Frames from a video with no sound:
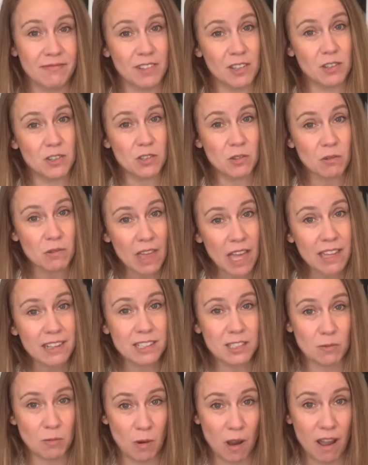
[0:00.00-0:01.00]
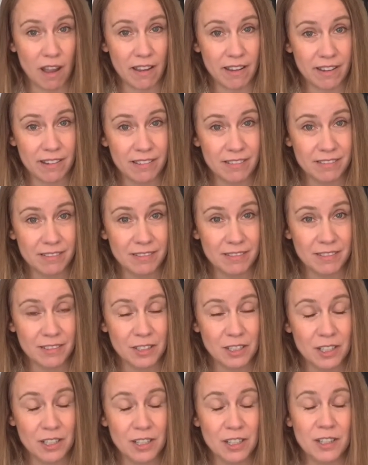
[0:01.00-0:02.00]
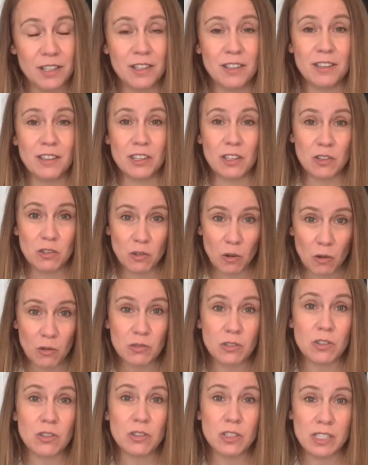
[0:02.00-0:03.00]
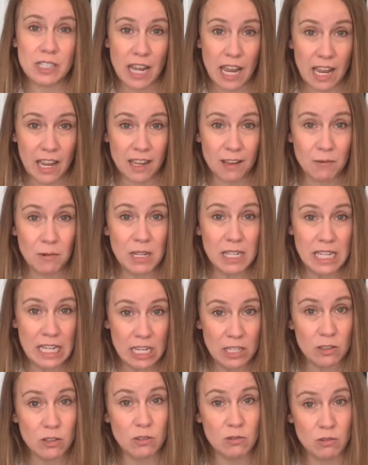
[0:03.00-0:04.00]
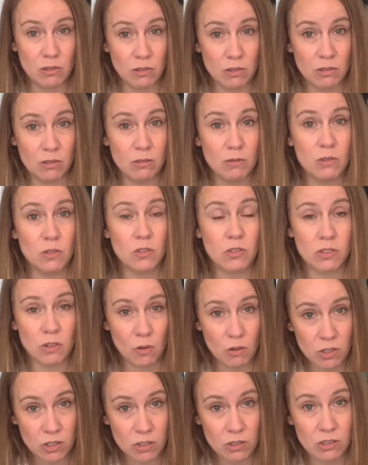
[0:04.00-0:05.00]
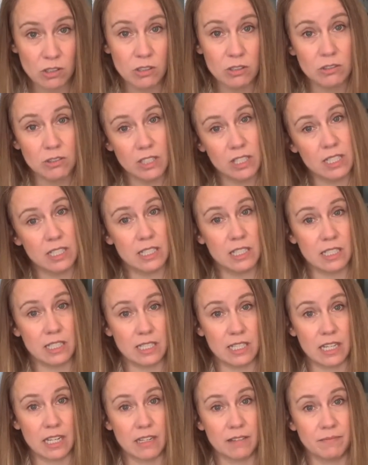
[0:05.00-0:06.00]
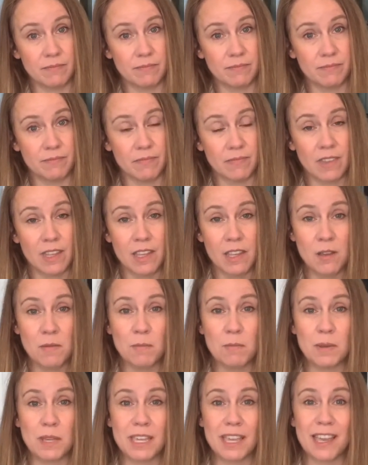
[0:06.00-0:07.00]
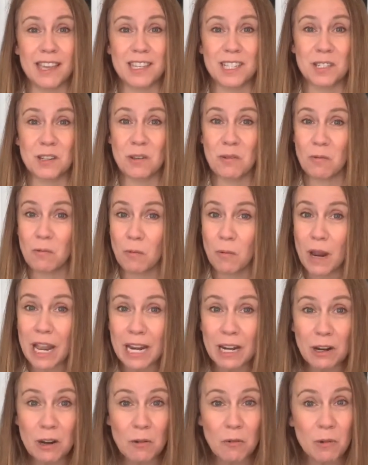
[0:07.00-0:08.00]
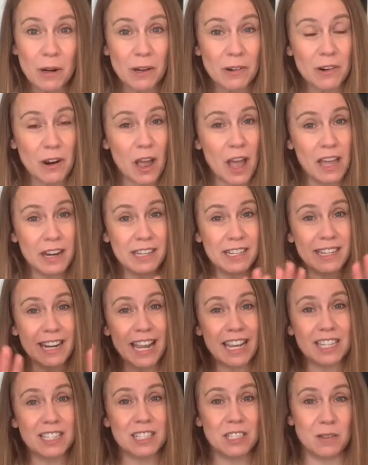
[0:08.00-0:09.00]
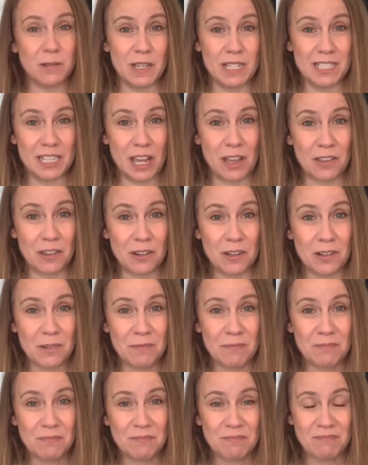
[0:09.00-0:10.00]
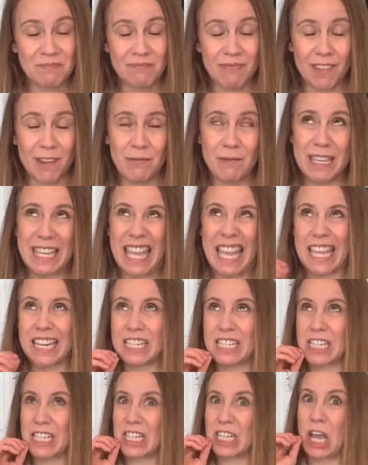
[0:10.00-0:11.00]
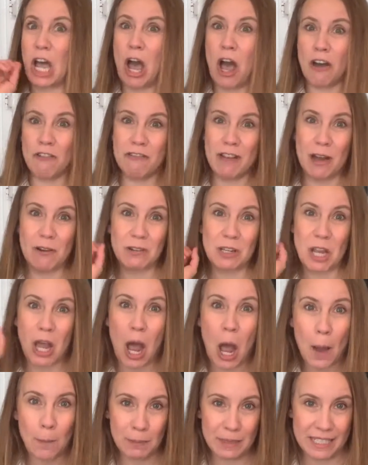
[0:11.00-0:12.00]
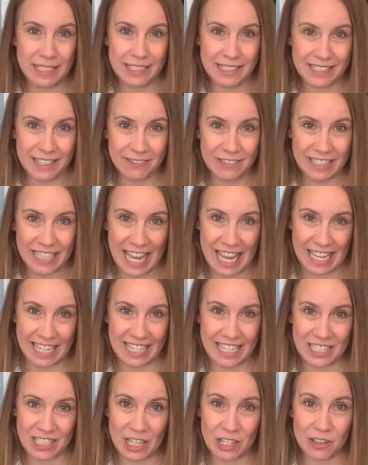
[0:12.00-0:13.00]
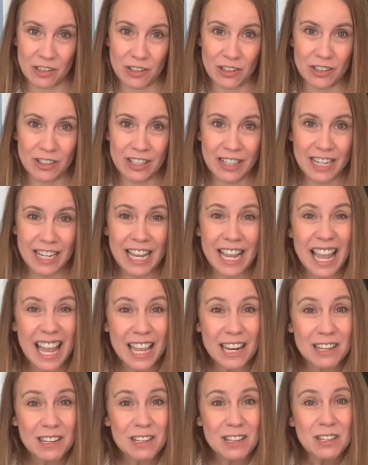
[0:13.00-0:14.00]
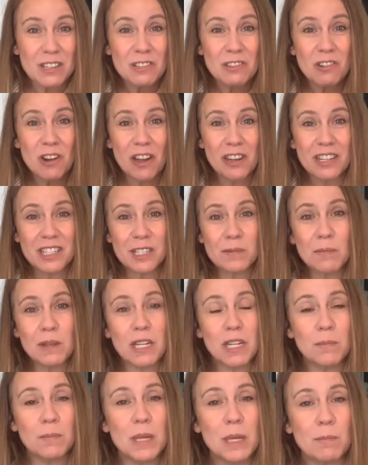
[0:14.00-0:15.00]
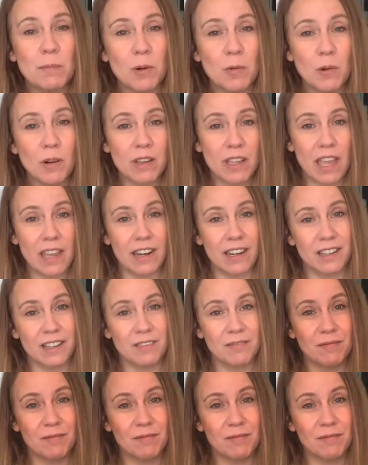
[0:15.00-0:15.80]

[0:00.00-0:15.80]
So that's why the adults are saying we need to do social distancing, because when we're not next to each other, we can't cough out copies of it at each other, and not as many people will get it.